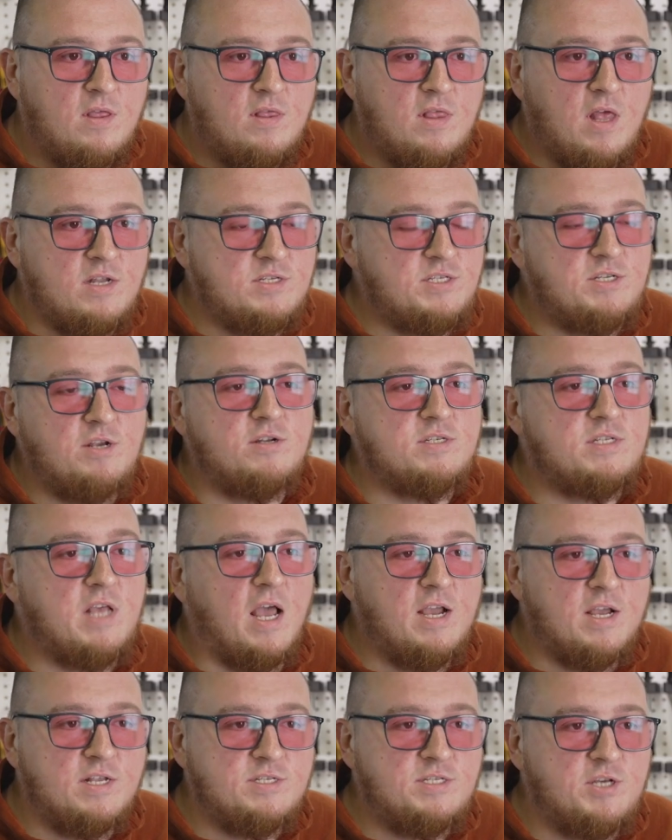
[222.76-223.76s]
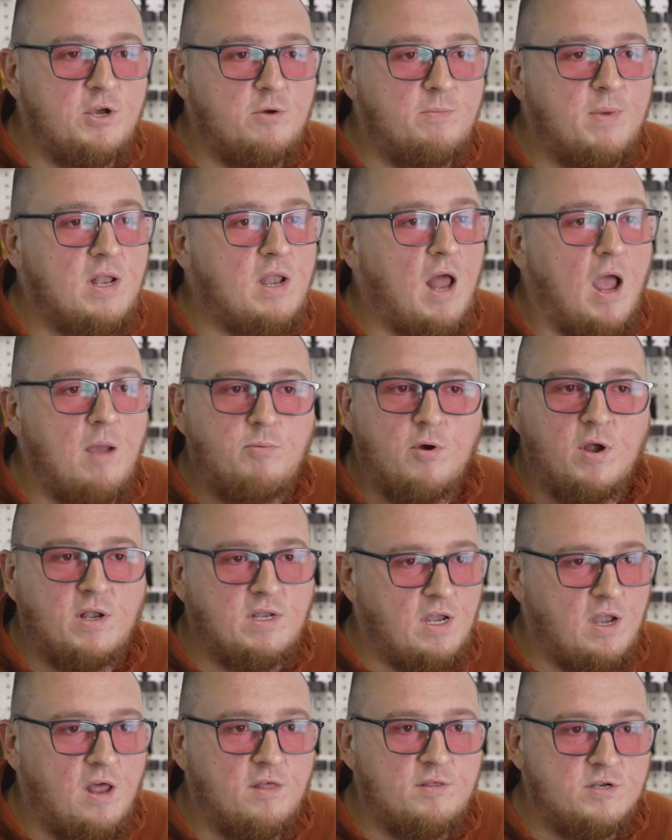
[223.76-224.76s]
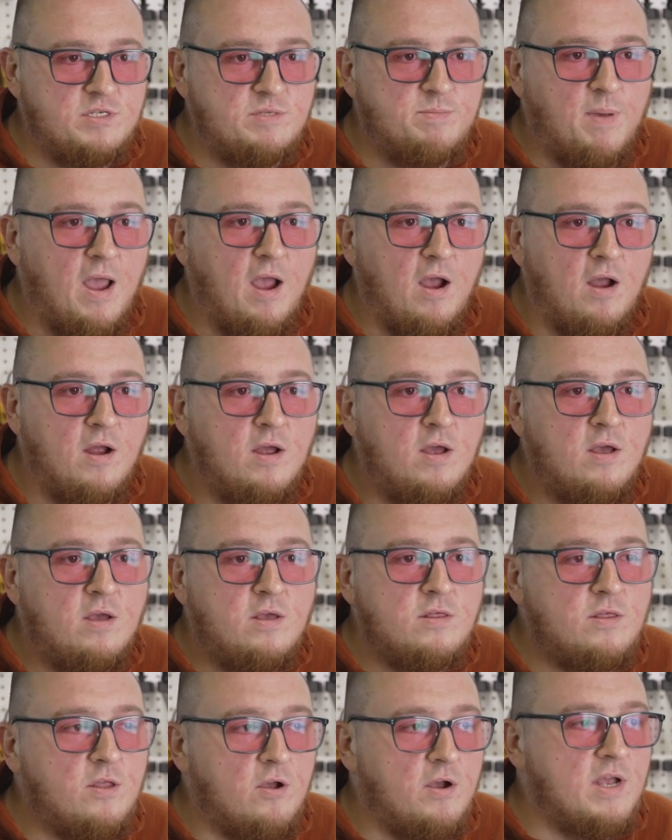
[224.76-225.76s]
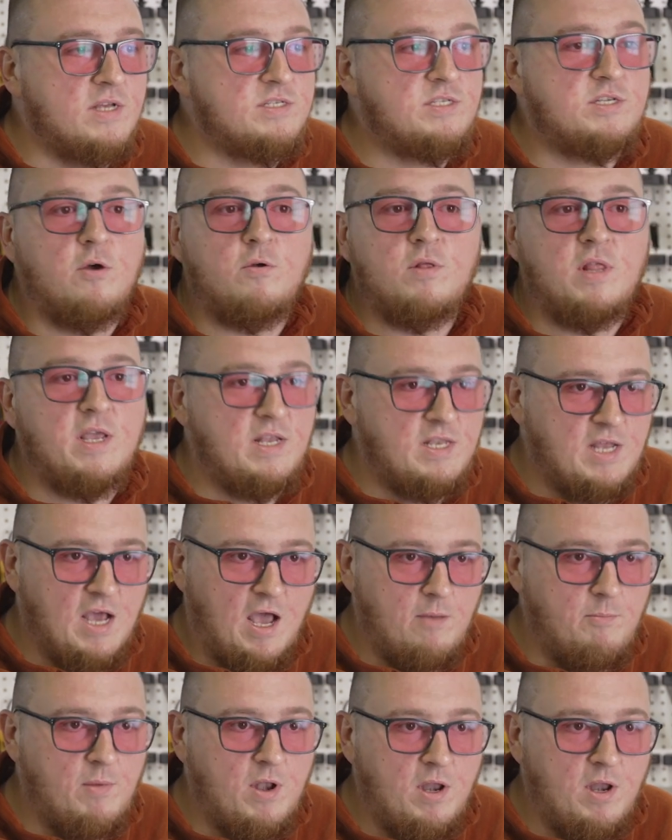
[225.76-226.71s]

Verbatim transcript: that as soon as I consume it, I print another spare. There is no lead time